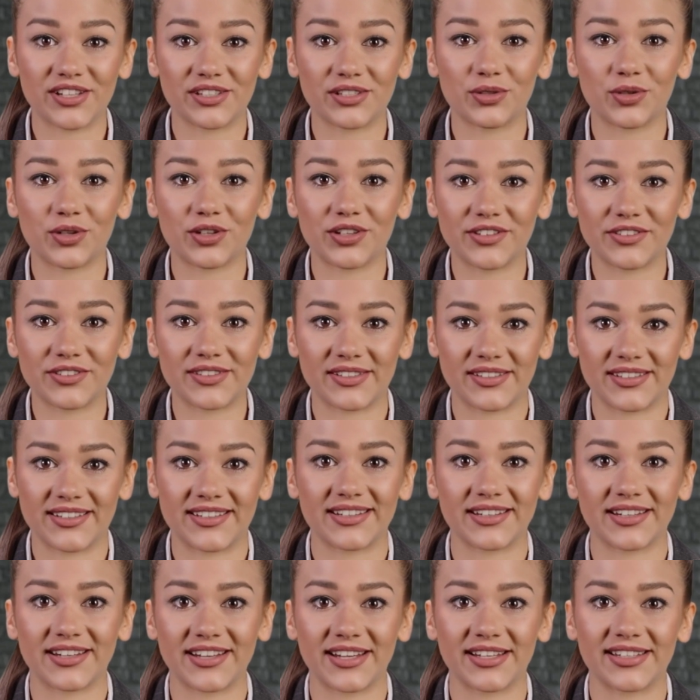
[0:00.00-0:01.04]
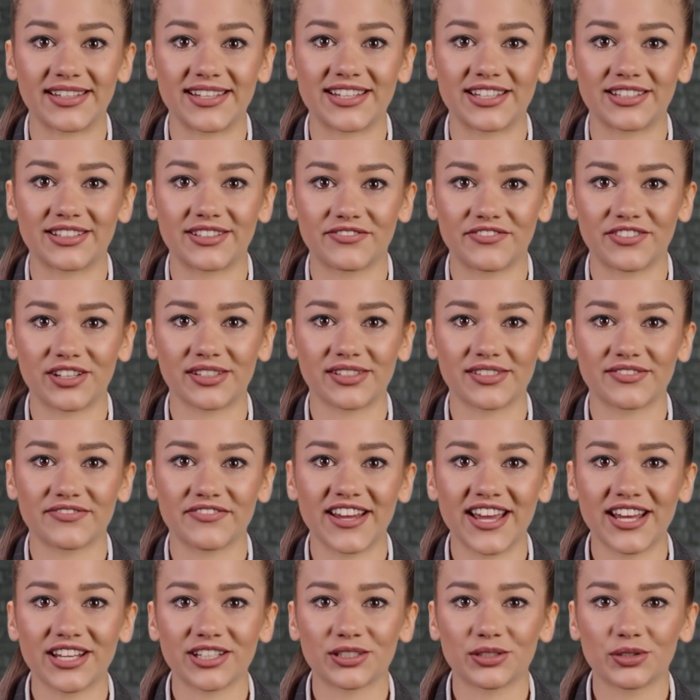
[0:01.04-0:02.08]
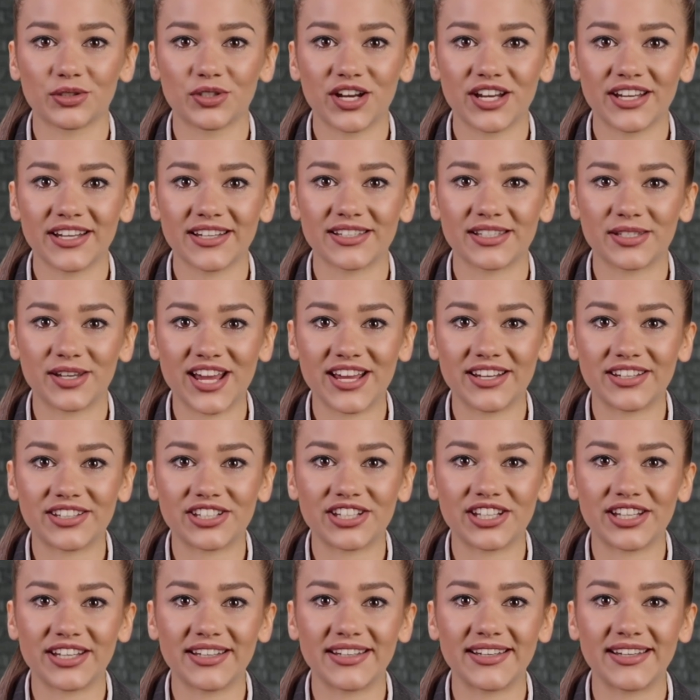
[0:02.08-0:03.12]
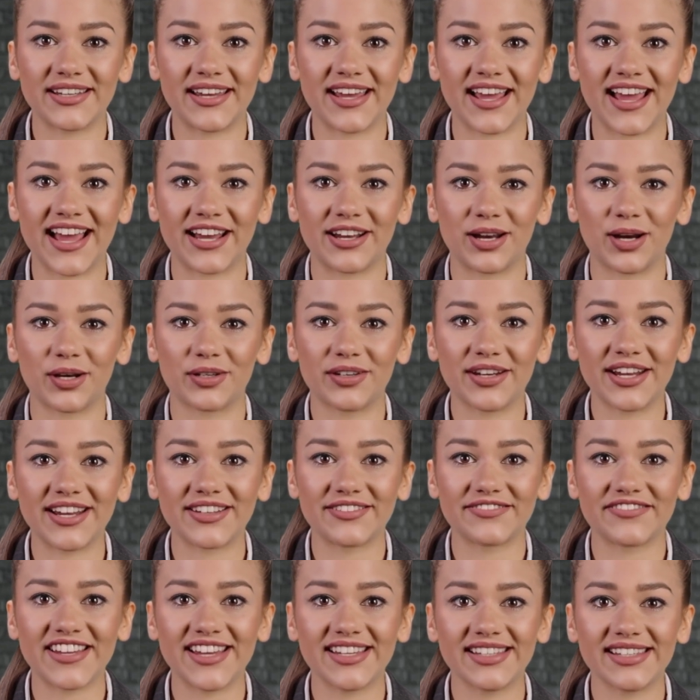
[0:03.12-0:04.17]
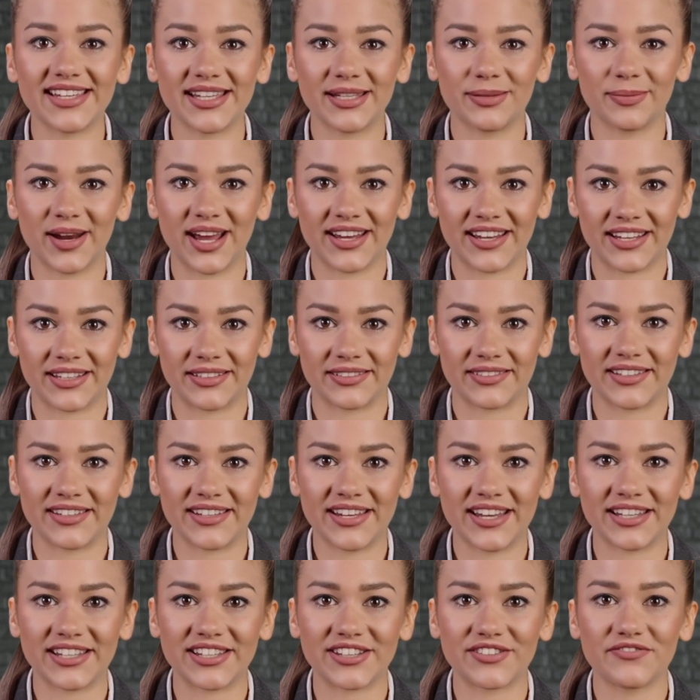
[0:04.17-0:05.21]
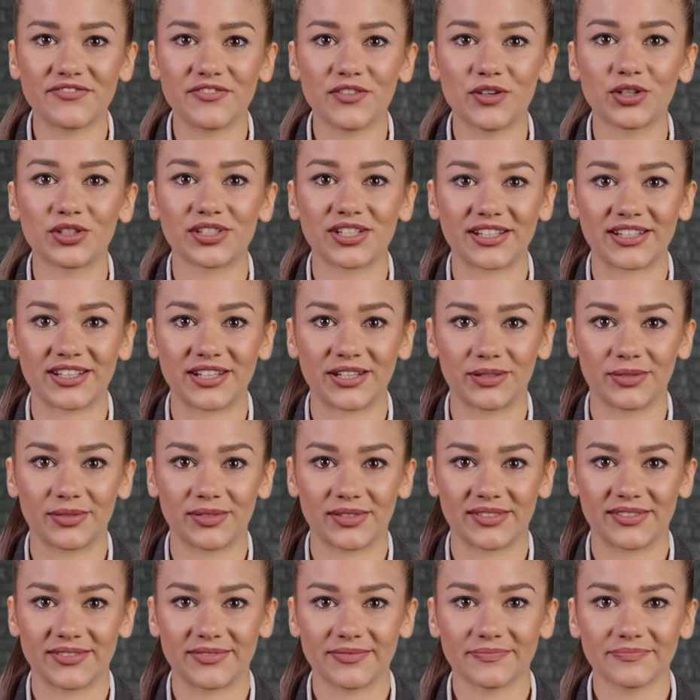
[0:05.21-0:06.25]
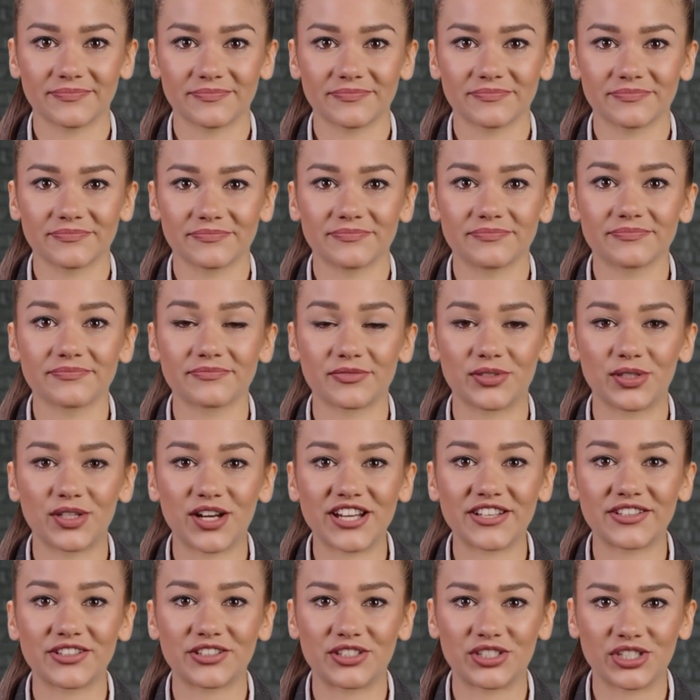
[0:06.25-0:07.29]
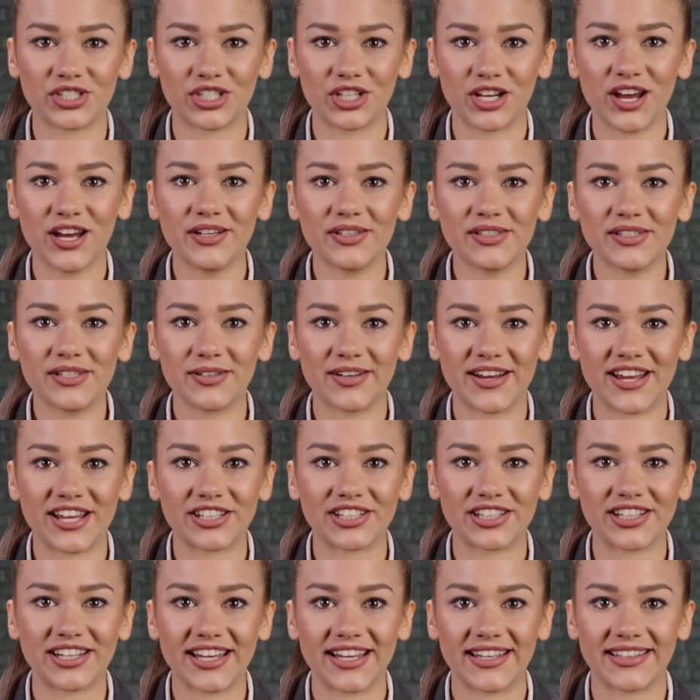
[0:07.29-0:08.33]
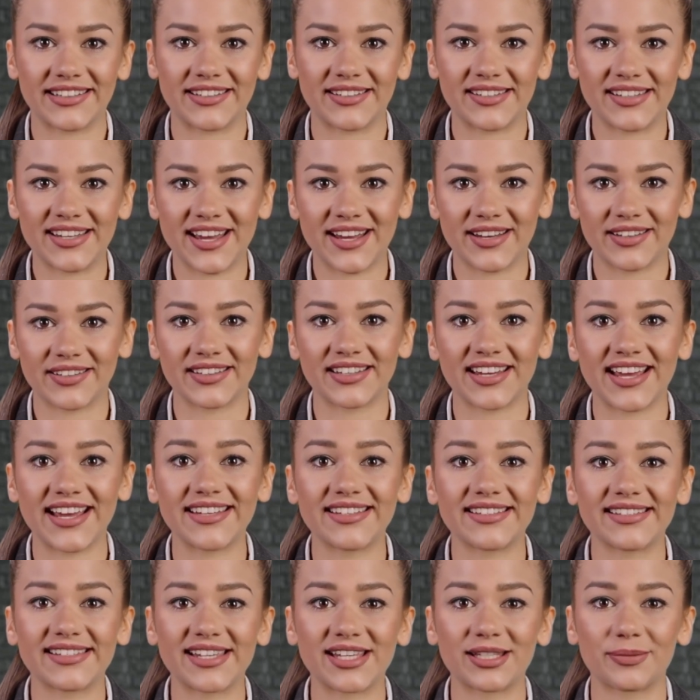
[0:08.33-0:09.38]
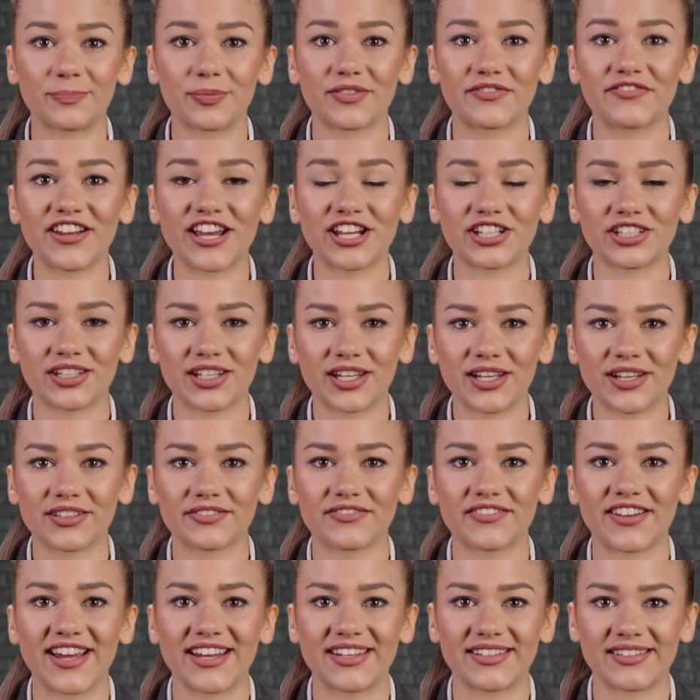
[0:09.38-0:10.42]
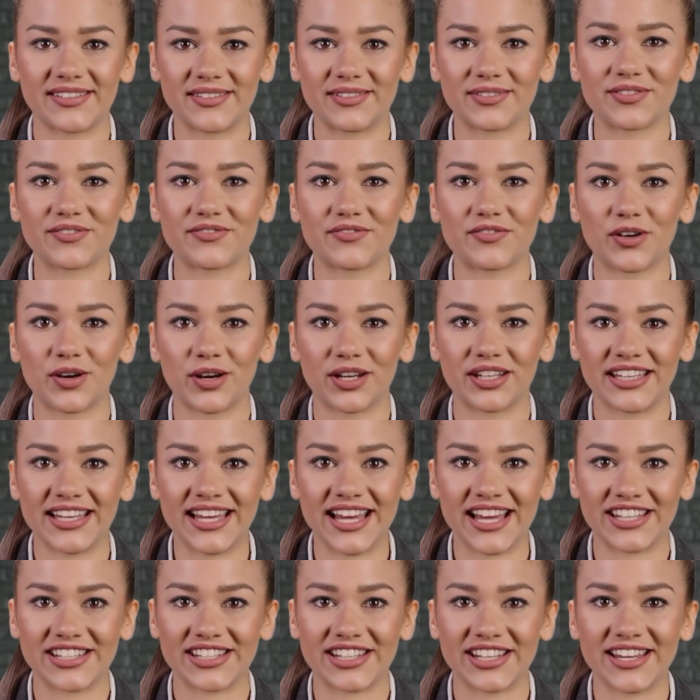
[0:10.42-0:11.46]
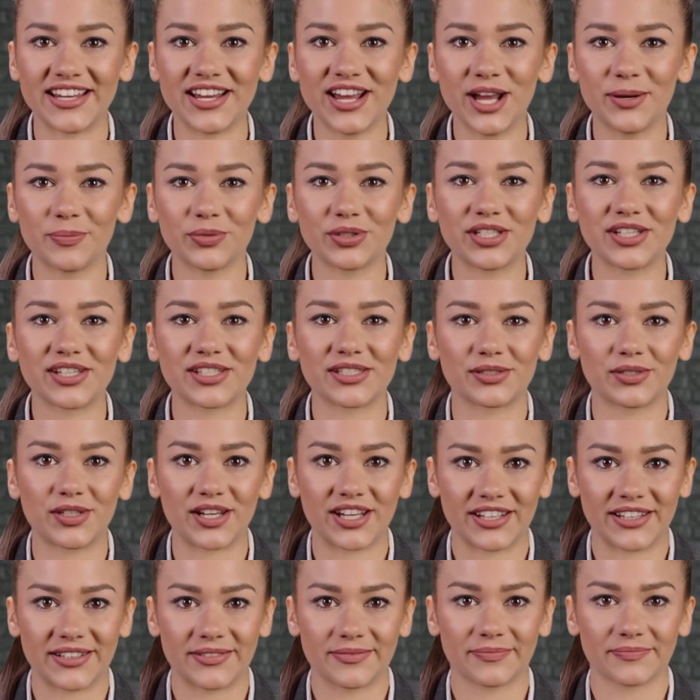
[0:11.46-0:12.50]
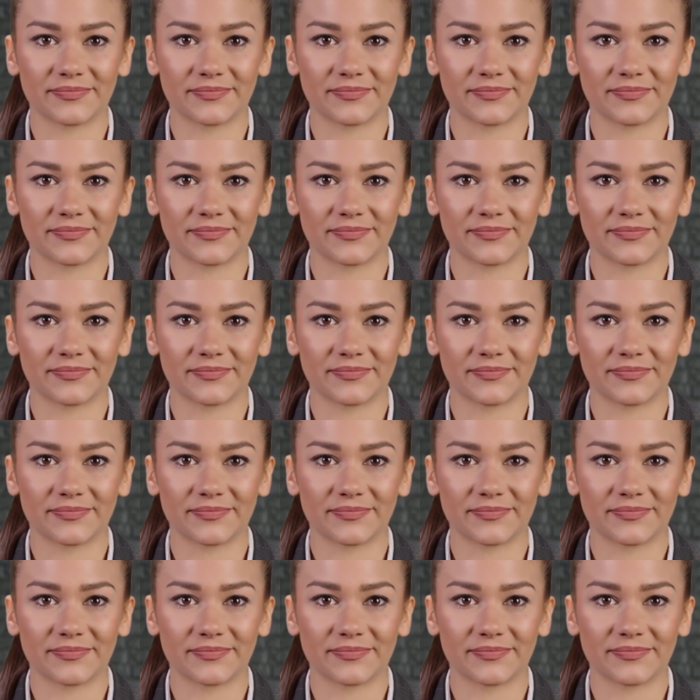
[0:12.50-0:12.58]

orders, using a diversified trading strategy, and only investing money that they can afford to lose. Traders should also educate themselves and seek professional advice before engaging in options trading.